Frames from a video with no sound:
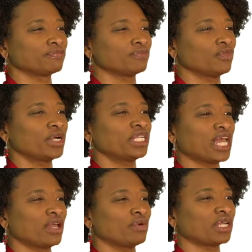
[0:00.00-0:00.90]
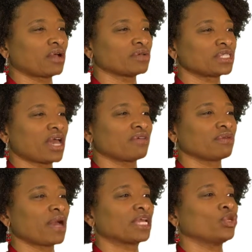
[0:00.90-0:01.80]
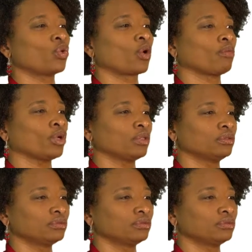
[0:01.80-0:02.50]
One day when I was having my normal